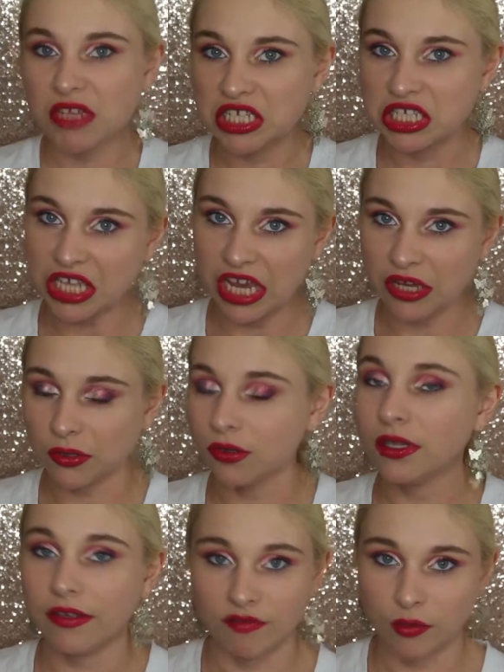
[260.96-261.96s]
scandal,
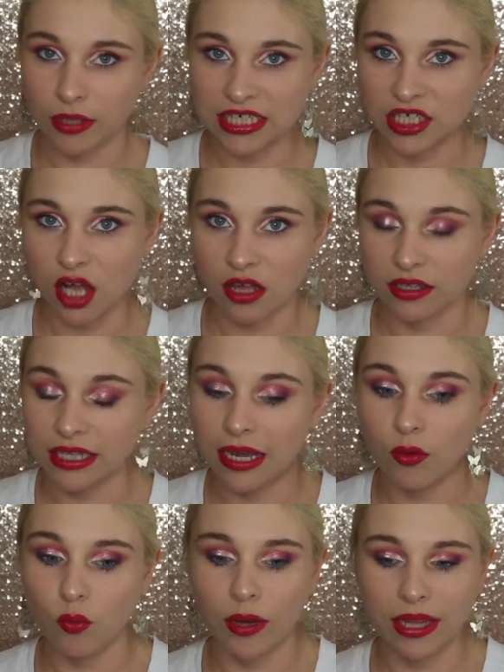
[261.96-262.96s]
if you would like to call it
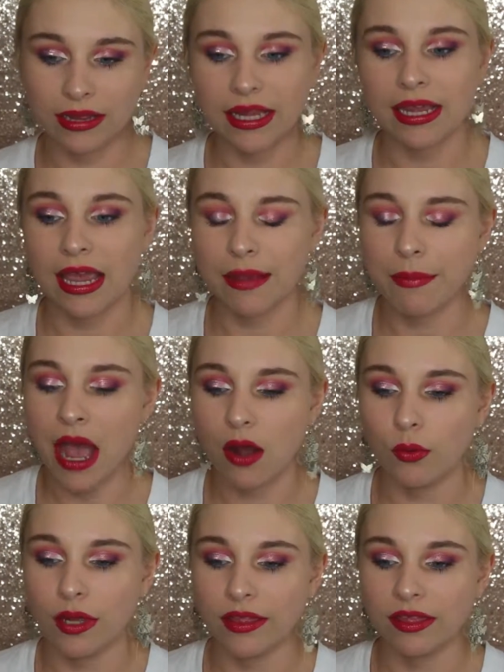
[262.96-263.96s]
that, when they came
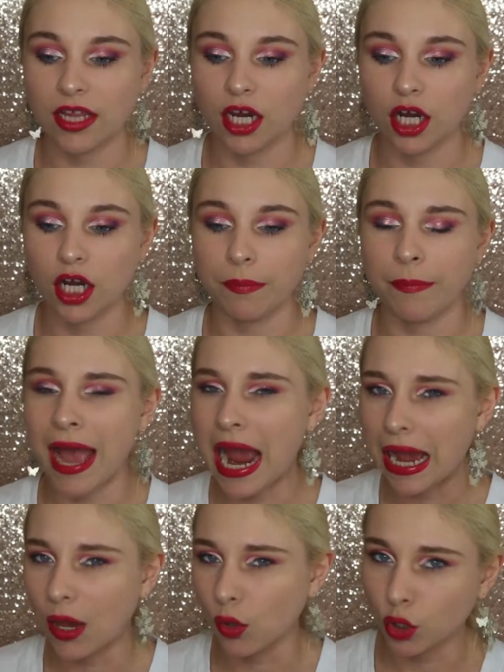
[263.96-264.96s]
out with their
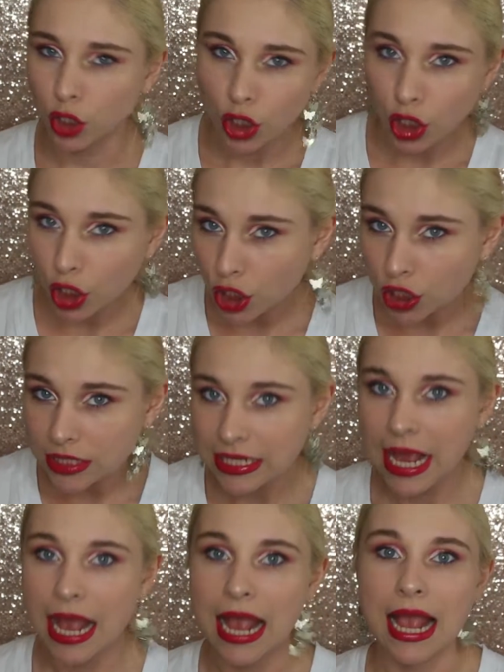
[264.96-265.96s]
powders
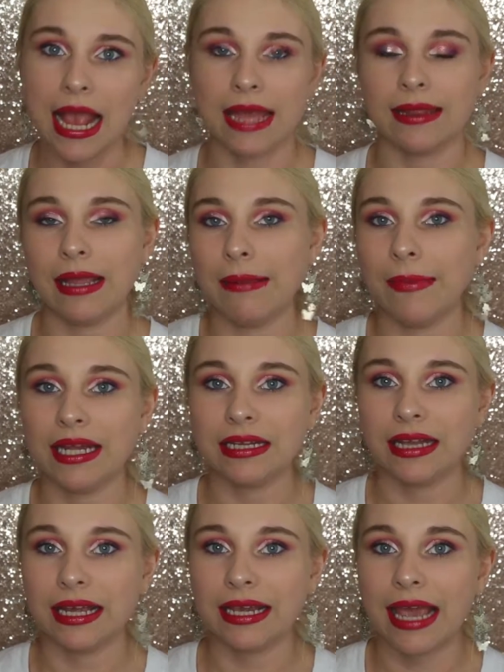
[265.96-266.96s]
and they made it
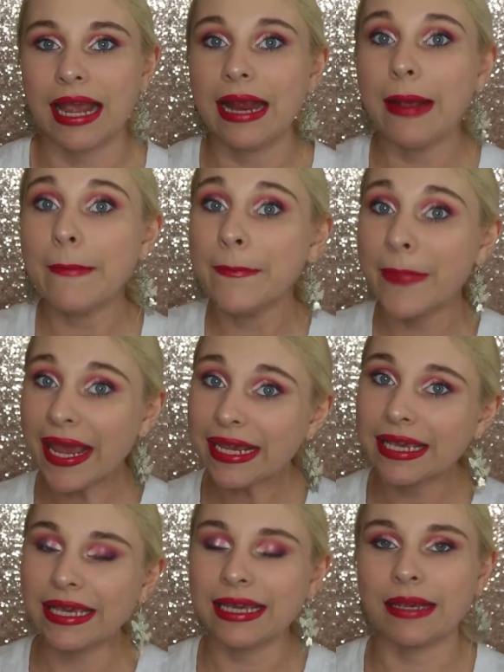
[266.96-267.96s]
a
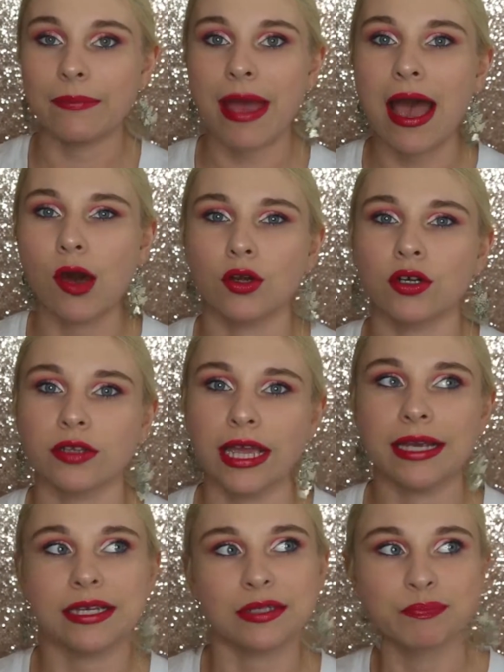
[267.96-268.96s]
baking powder,
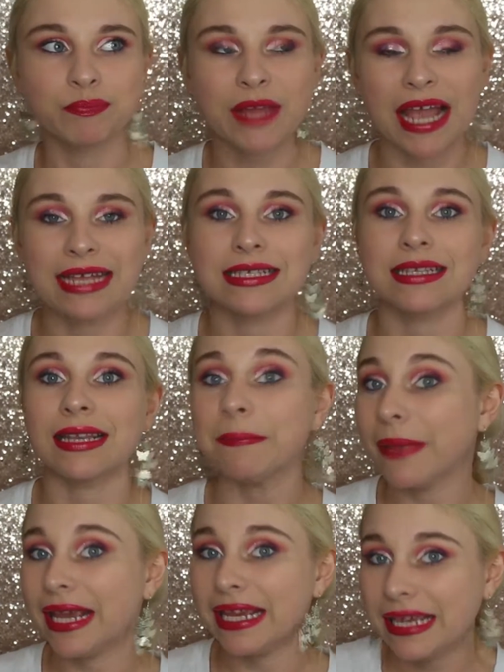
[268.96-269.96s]
as in
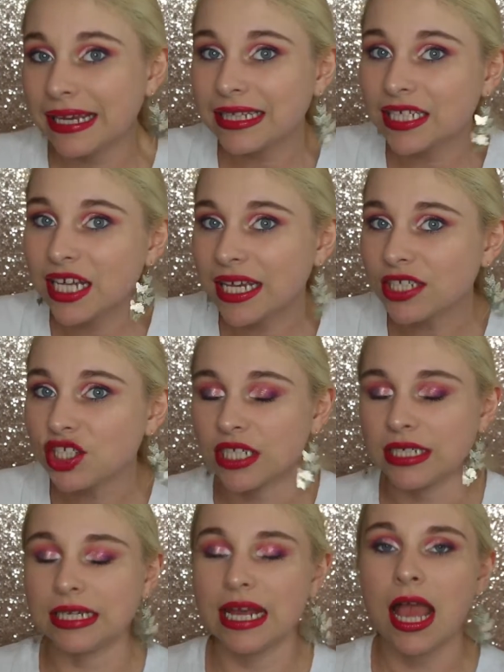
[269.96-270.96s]
baking in the
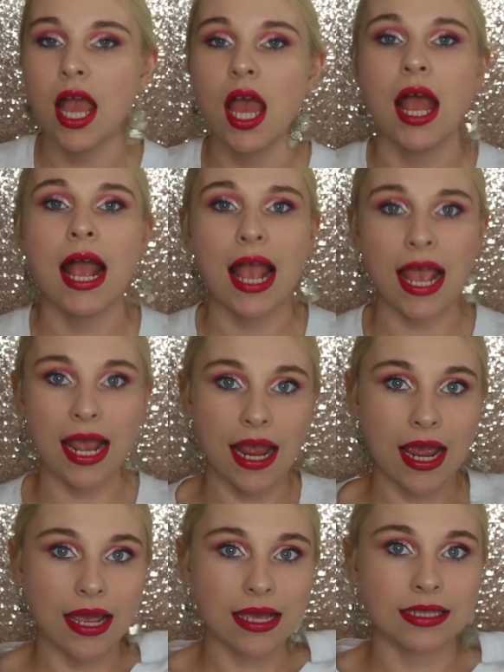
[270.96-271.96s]
kitchen.
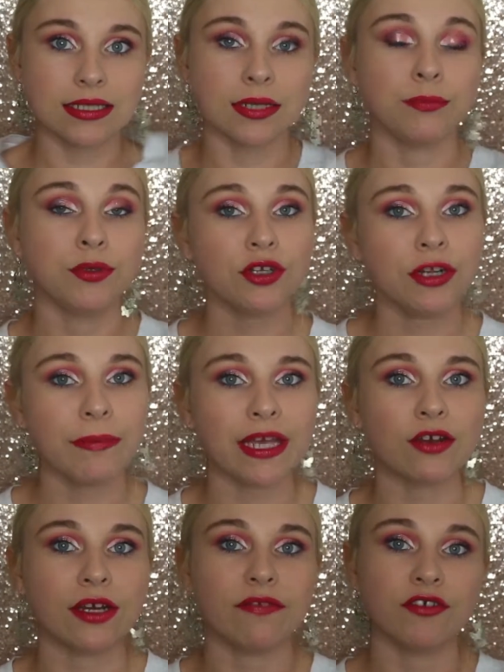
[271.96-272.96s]
And Beauty
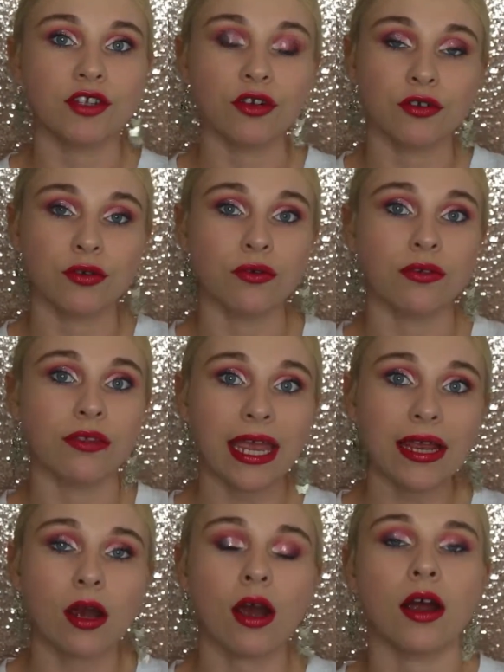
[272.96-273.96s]
Baker, if you don't know who
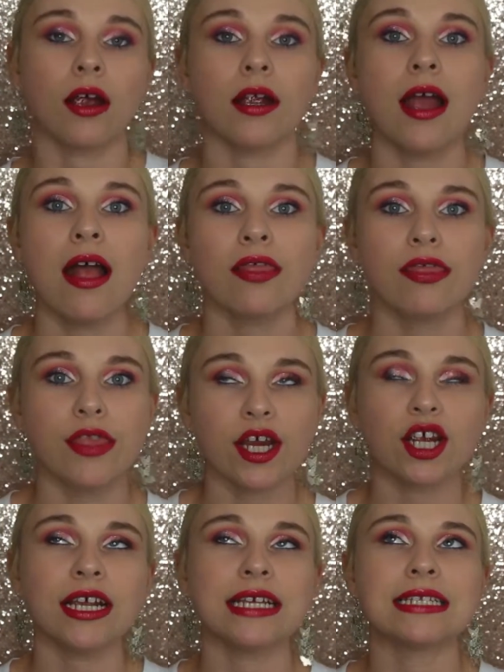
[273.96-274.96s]
they are,
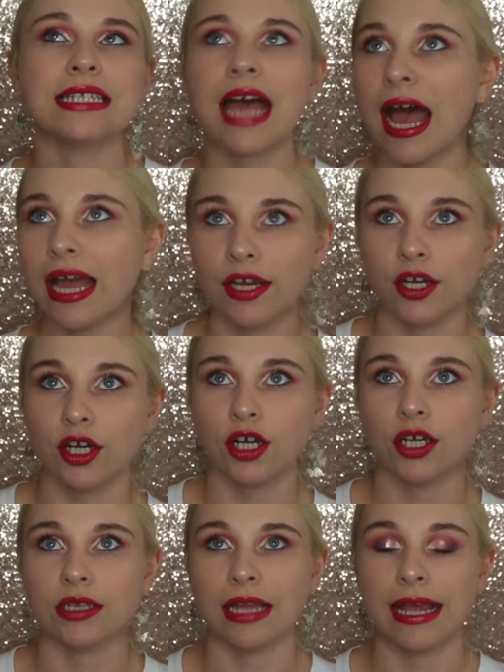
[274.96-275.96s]
their
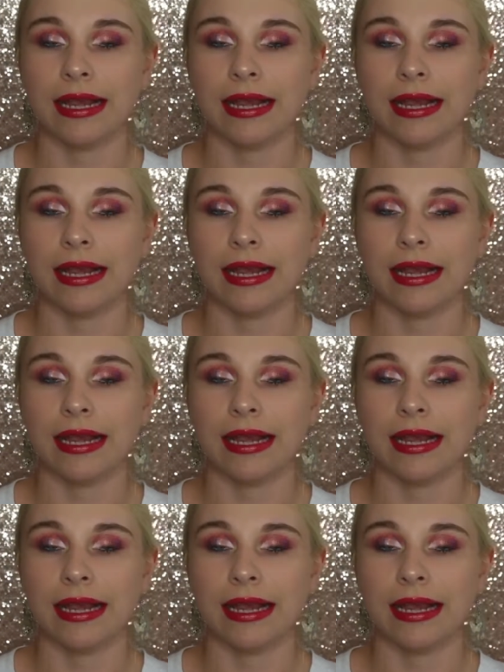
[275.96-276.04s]
entire